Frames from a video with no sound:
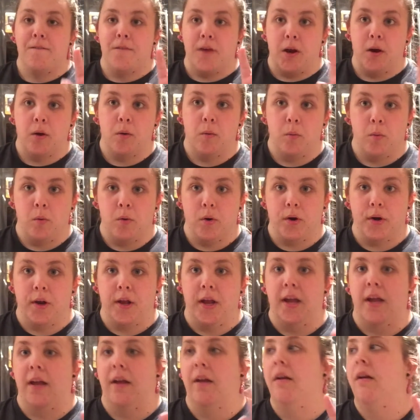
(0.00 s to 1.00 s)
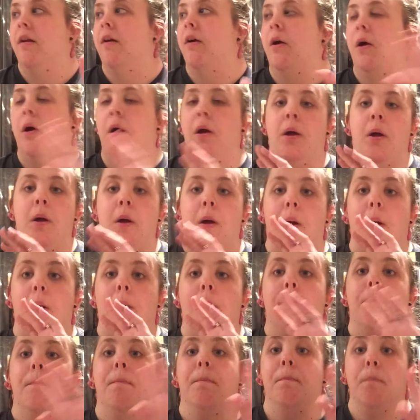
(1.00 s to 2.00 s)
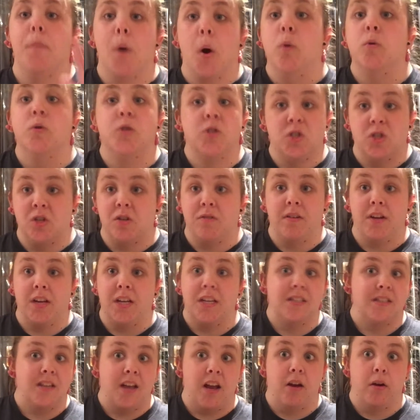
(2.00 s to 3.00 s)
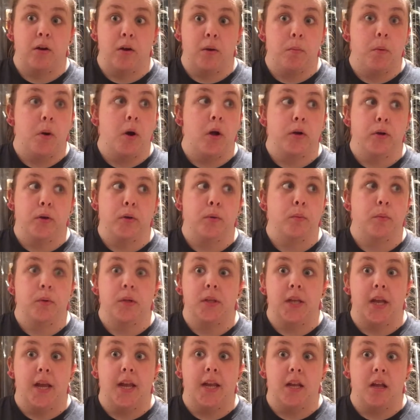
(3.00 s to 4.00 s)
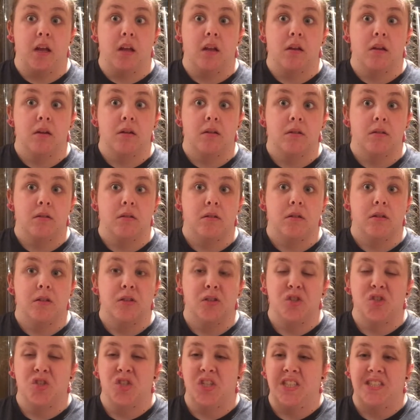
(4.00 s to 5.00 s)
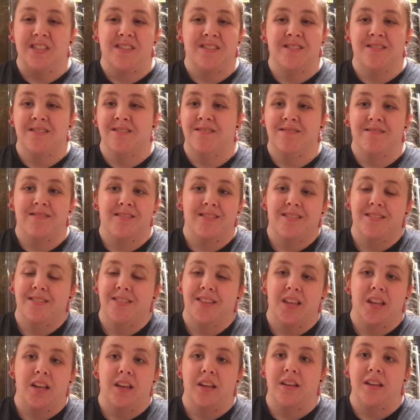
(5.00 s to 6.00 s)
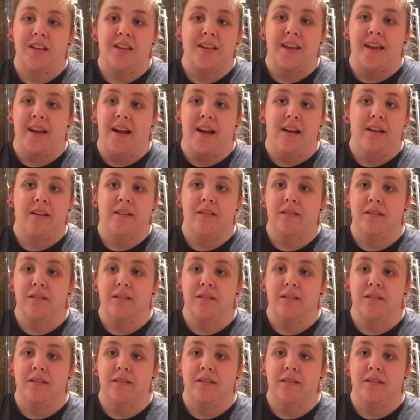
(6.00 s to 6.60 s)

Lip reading: Fair warning, most of it is Harry Potter related. Just, yeah.